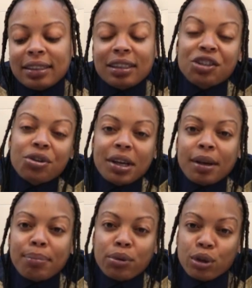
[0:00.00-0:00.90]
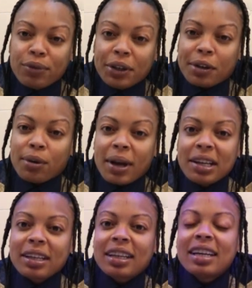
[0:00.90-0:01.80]
that you can improve your
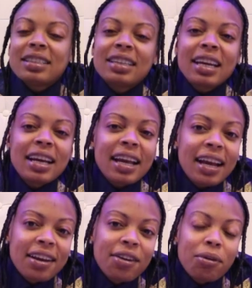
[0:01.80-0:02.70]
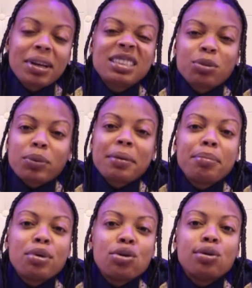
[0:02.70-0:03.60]
credit is to get inquiries
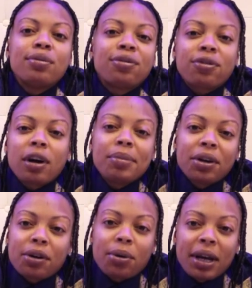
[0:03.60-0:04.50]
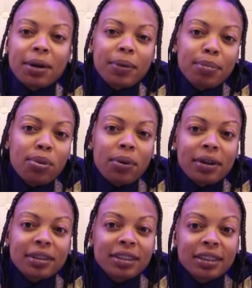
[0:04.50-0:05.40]
removed from your credit
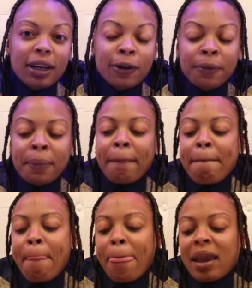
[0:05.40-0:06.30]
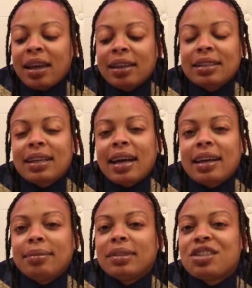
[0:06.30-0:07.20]
report. So
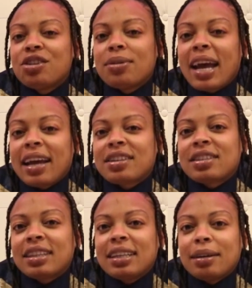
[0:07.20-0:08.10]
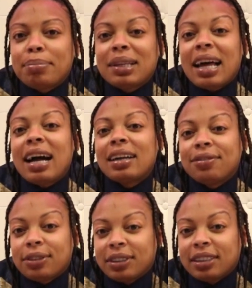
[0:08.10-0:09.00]
anytime that you actually apply
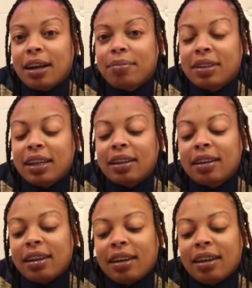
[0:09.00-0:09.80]
for something,